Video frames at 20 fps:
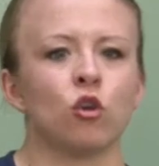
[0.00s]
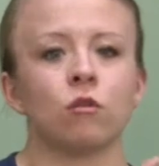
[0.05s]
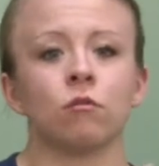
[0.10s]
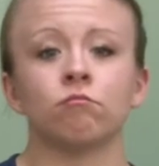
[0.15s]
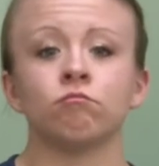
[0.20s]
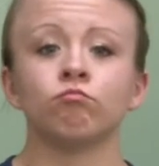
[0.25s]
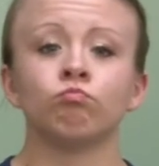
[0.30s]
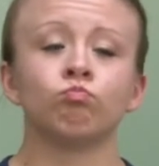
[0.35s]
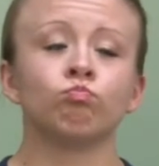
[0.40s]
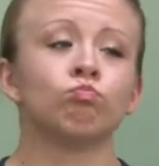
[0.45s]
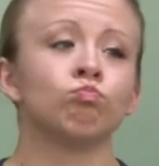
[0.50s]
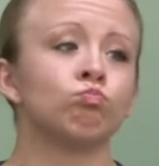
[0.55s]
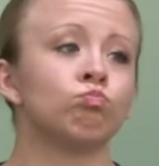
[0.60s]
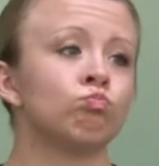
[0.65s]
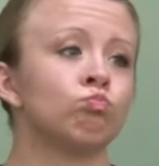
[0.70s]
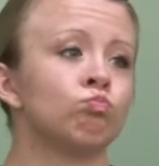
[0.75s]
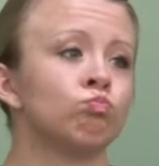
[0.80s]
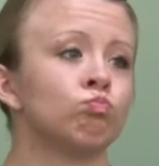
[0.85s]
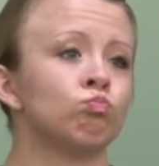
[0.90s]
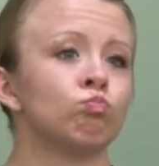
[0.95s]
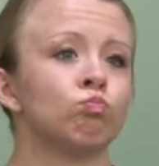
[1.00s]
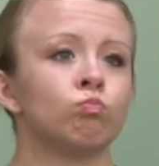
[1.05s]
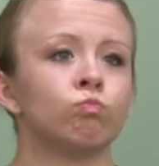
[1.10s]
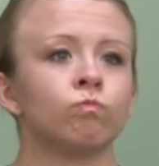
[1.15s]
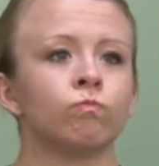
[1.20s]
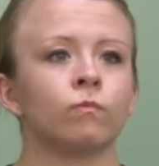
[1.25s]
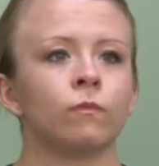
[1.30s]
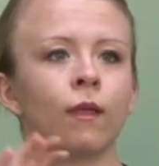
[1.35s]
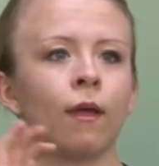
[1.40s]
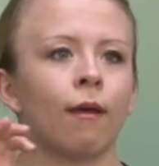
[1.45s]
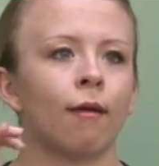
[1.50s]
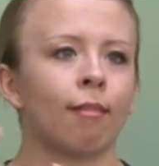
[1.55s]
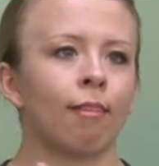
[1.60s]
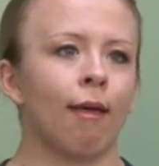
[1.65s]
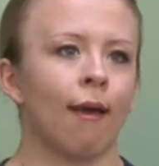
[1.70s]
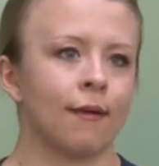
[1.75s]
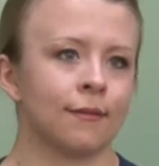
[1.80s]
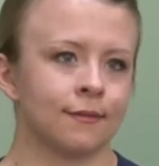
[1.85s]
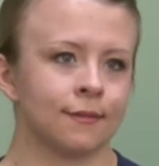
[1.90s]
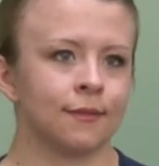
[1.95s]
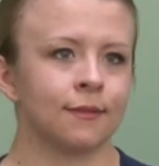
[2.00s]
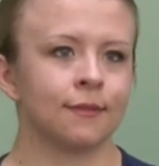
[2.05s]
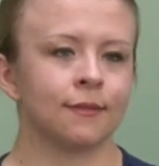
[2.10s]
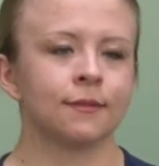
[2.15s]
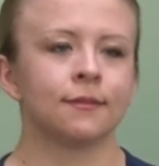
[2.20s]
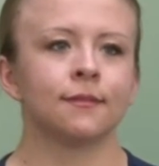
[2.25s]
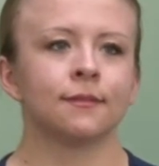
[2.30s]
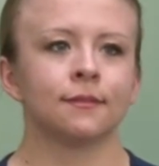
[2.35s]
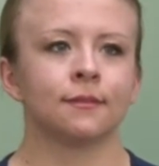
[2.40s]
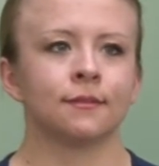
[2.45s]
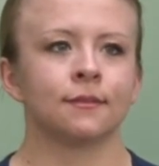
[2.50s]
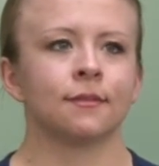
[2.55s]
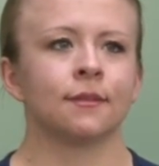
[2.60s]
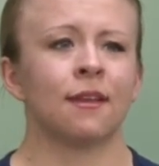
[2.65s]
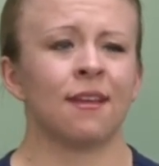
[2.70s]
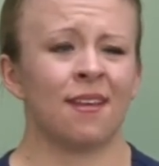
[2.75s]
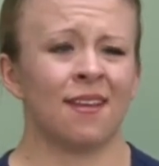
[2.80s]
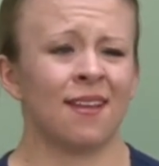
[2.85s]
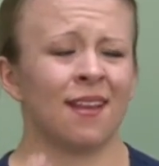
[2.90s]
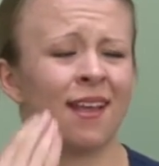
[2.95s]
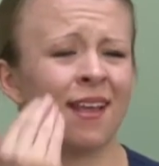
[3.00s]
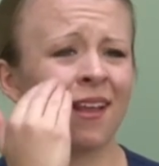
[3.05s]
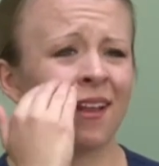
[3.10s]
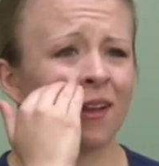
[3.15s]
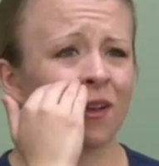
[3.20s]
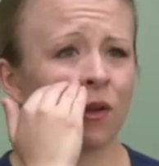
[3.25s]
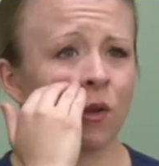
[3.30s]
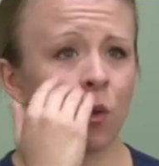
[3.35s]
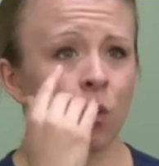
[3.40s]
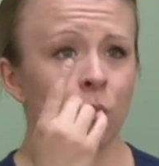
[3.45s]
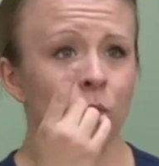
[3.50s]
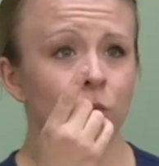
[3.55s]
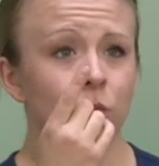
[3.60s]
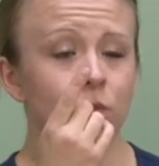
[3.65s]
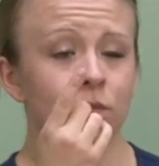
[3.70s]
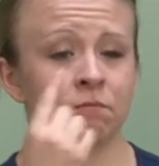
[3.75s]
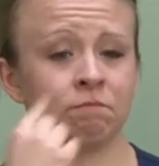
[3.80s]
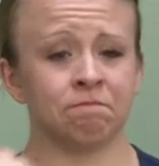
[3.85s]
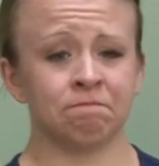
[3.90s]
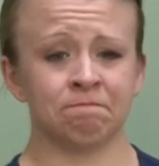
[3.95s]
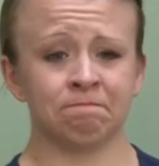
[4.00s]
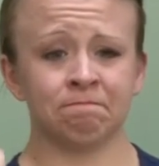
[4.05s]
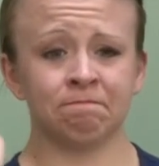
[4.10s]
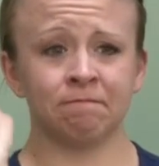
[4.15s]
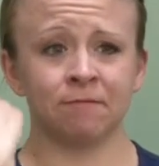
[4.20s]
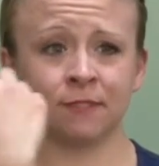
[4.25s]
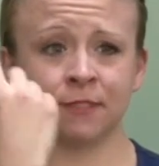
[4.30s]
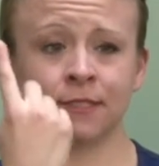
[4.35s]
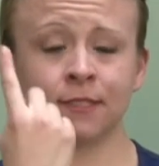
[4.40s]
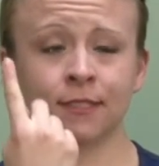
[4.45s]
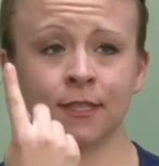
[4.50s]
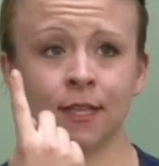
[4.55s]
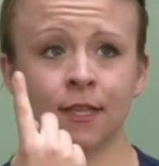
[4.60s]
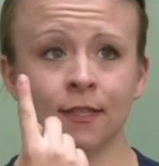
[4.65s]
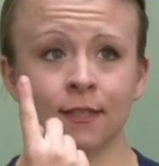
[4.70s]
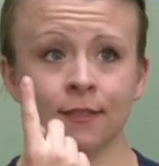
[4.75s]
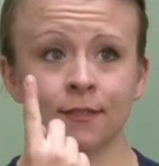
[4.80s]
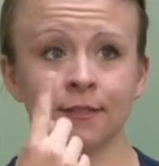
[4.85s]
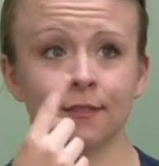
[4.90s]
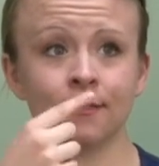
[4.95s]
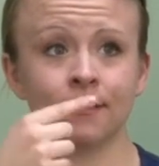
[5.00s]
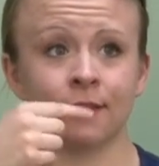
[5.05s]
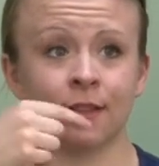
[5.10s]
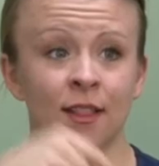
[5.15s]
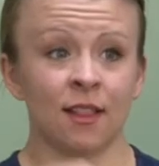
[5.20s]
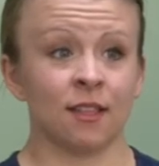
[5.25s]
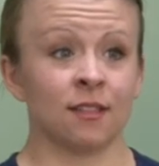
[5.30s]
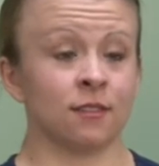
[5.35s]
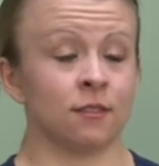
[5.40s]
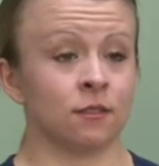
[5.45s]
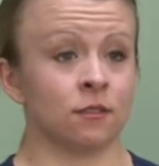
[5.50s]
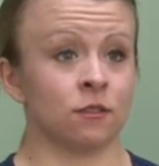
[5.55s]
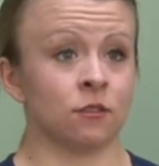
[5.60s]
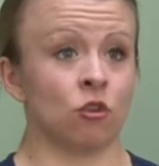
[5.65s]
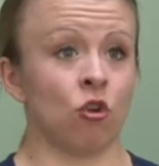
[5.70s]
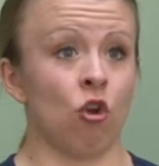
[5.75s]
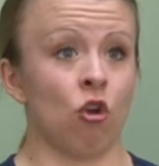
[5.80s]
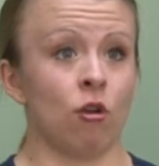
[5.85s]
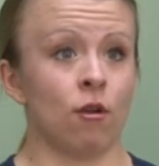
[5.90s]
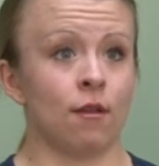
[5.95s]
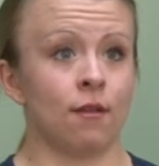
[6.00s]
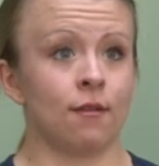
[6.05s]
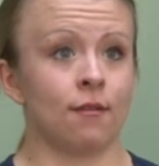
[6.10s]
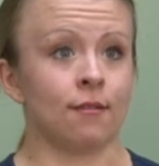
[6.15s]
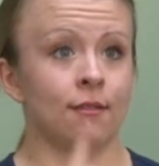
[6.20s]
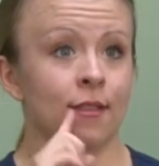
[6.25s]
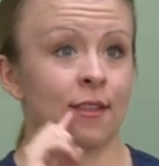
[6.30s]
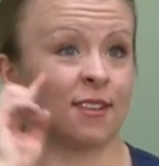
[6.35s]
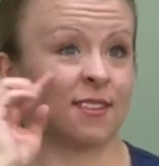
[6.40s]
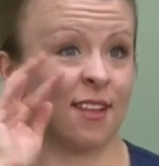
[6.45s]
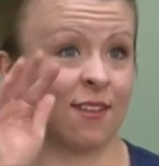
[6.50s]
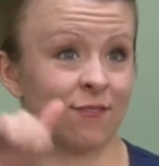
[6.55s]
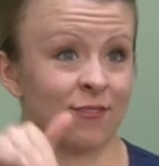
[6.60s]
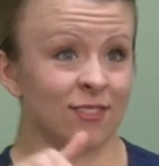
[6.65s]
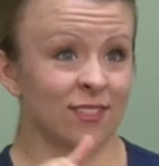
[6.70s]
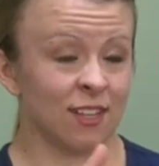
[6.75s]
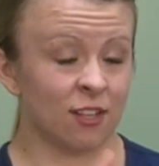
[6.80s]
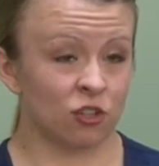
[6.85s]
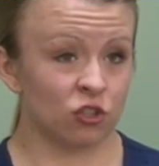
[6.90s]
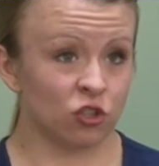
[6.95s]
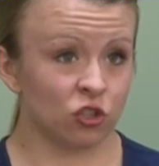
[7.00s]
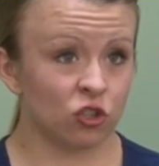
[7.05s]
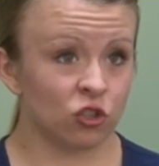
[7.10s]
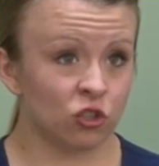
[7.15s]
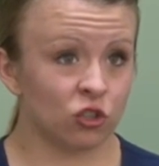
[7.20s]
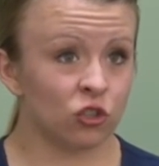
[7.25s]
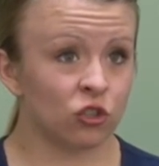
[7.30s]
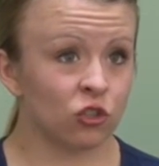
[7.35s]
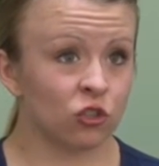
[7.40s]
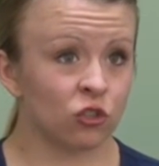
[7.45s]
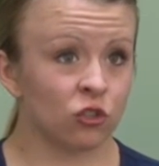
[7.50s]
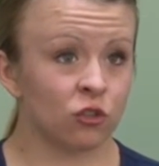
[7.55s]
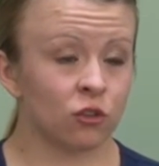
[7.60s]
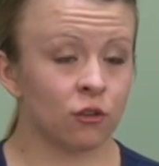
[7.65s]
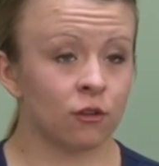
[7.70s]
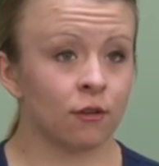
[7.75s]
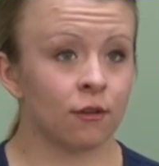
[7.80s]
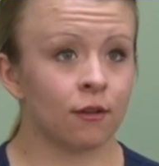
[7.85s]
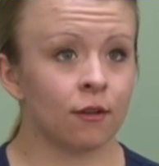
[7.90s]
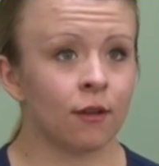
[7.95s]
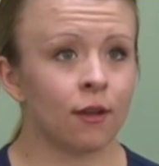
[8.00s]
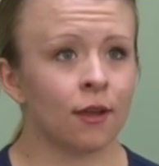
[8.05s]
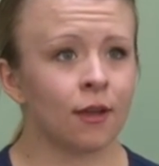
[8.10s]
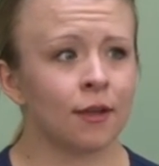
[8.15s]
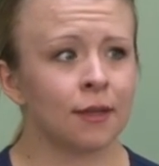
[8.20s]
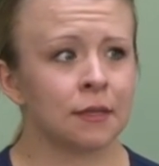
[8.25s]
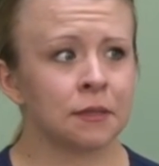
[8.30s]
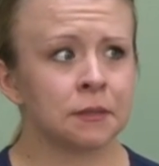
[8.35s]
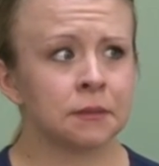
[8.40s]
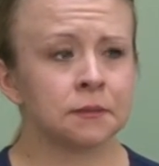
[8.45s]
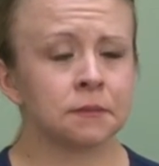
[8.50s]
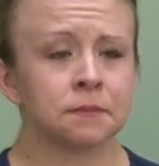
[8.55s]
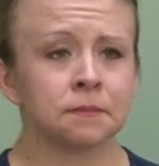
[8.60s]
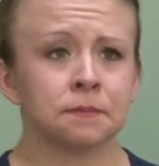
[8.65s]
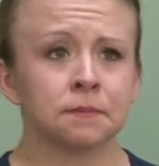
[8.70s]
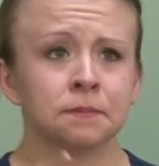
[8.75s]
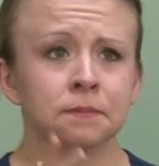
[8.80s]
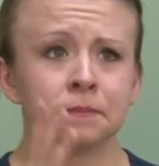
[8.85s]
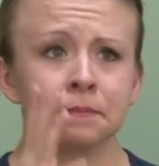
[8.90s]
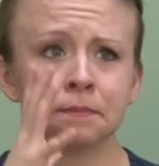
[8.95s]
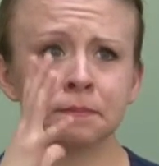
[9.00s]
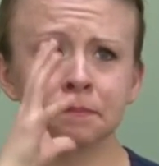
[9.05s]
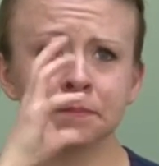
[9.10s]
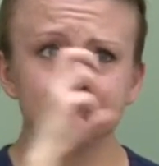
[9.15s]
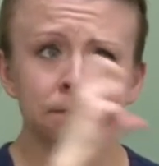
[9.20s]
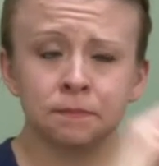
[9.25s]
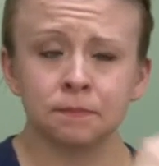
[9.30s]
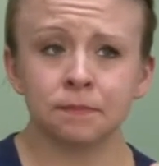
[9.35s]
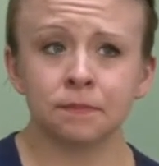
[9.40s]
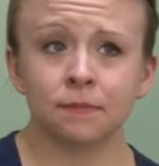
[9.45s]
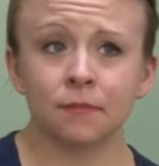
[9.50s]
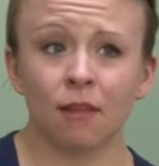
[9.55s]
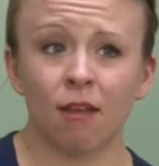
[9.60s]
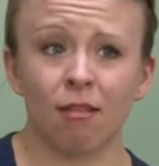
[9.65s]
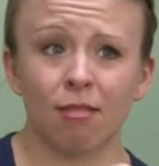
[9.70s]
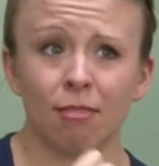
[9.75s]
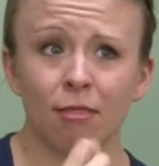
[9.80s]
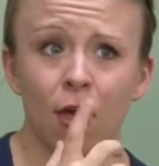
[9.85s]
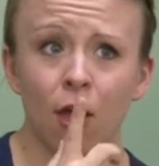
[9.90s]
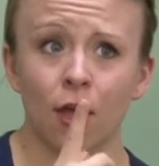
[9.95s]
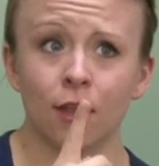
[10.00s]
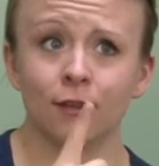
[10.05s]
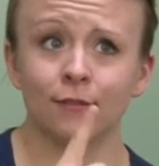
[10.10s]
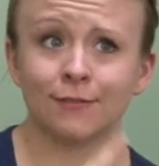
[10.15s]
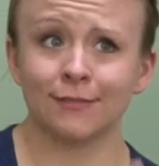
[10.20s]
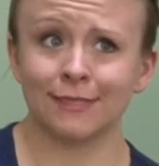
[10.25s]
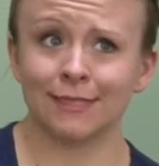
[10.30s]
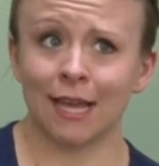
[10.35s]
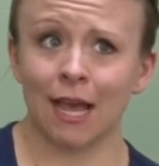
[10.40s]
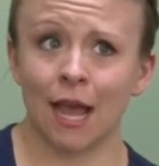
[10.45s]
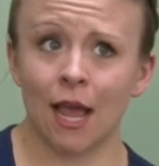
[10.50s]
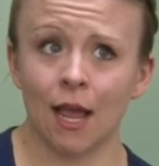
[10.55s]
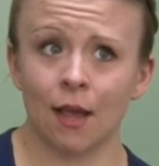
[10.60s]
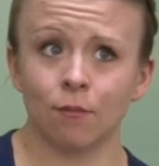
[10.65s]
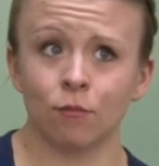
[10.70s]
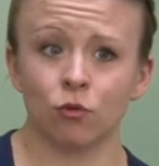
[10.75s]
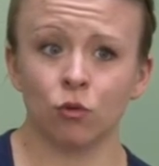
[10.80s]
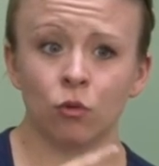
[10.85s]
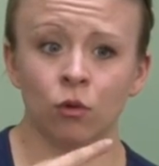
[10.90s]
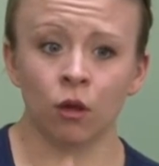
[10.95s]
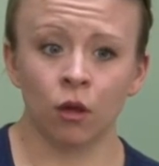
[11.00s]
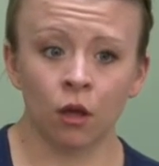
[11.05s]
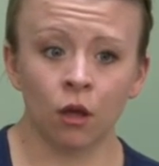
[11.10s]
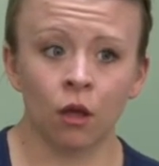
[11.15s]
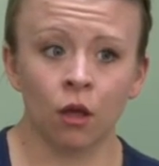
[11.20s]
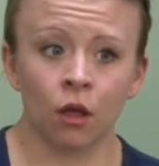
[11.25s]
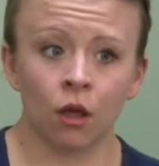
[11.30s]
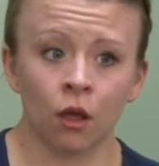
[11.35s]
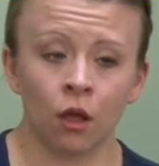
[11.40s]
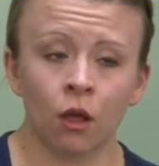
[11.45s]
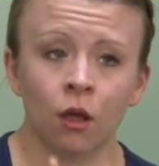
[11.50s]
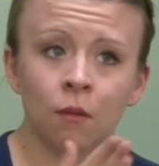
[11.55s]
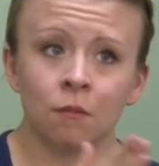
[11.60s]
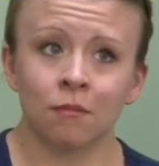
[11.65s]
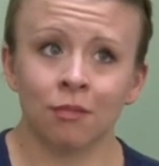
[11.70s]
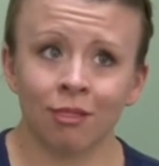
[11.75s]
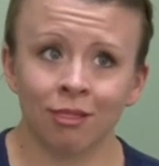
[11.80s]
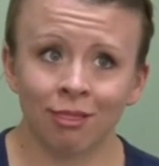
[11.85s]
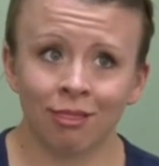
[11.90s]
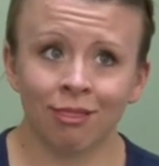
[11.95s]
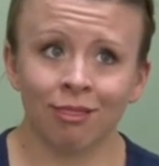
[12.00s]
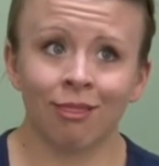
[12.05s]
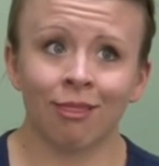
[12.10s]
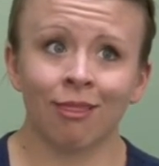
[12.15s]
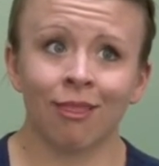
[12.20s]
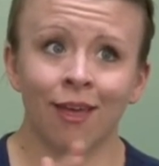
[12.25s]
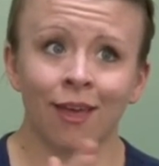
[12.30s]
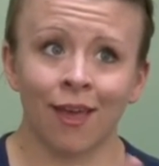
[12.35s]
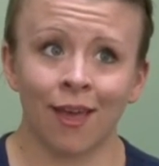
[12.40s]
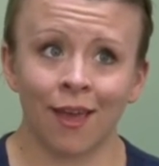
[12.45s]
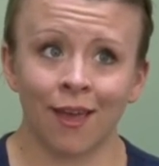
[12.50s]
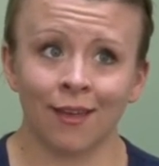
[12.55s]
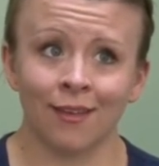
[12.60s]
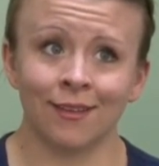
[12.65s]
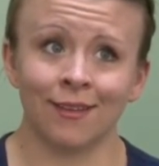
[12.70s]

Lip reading: of classes. And I know that since we've just been doing this the Deaf Center for 6 months. It's probably taken a lot of time just to plan a few classes,